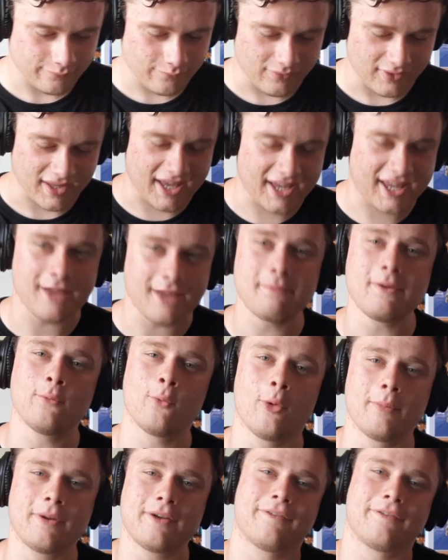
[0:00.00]
It gave me
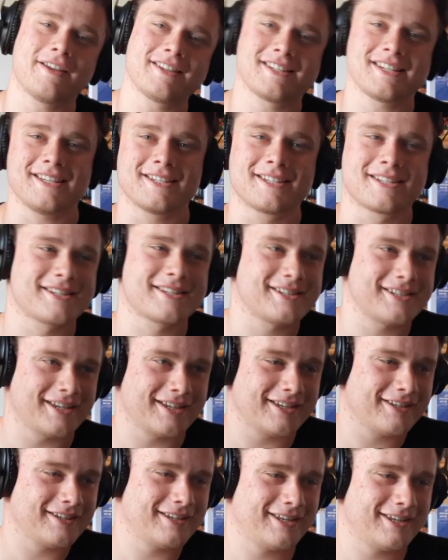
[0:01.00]
warm and fuzzies to
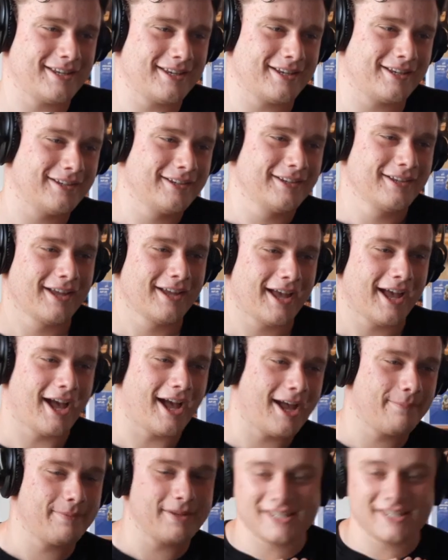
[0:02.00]
hear how
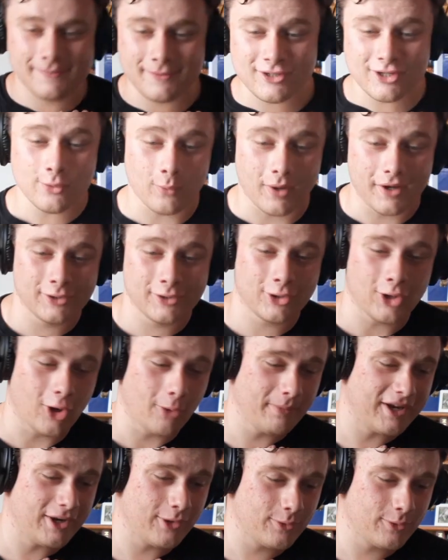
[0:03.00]
happy, especially one
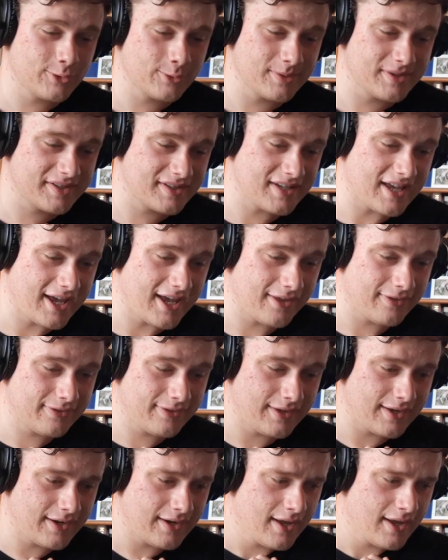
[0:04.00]
comment which was saying
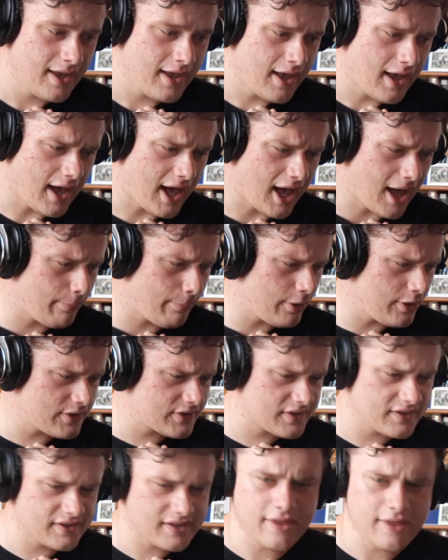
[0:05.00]
that a
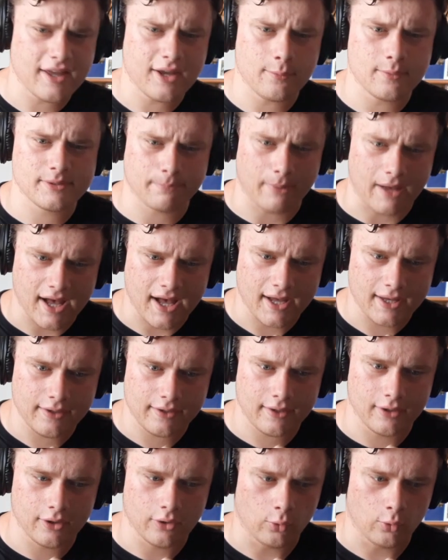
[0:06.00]
person's, I think it was
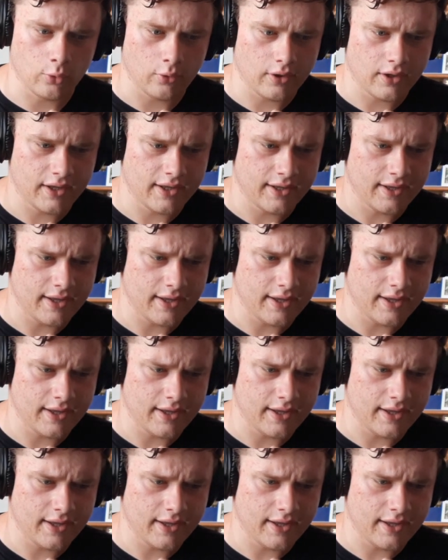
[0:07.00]
partner or